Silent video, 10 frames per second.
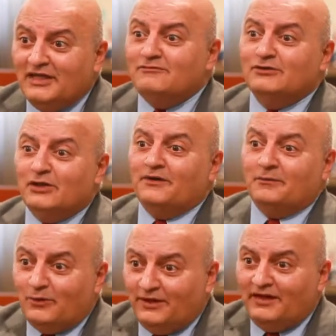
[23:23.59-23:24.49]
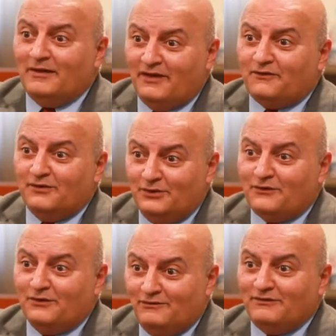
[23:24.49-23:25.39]
even though they're putting about 30 or
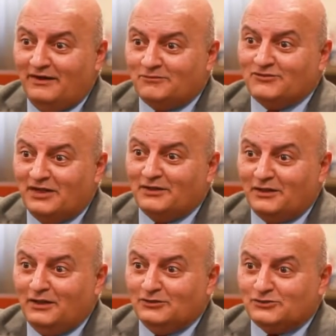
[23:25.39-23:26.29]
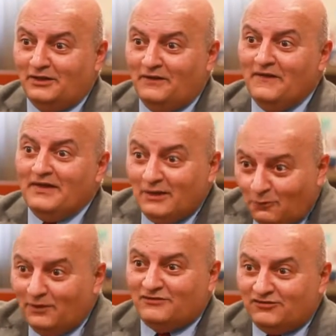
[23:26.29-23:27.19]
35% of the country
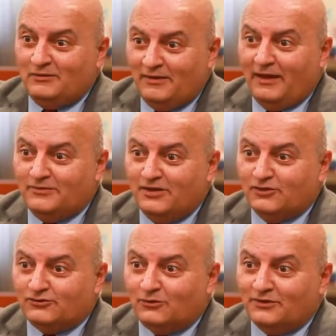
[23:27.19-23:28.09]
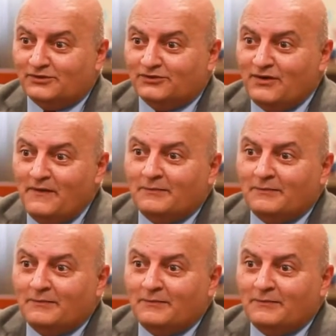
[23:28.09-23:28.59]
with sleep apnea disorders,